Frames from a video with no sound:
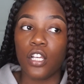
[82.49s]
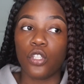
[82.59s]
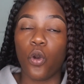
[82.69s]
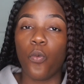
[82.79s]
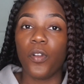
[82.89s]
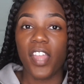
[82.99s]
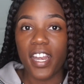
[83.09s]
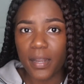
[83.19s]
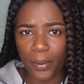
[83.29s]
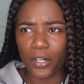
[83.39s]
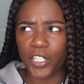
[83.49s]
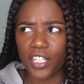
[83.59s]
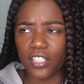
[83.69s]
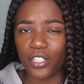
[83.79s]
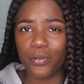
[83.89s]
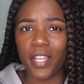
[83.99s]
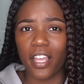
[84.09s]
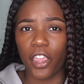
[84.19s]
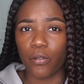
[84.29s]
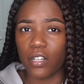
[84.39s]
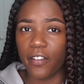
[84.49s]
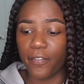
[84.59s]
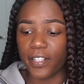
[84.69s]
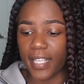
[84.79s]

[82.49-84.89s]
So with any purchase, you get 3 free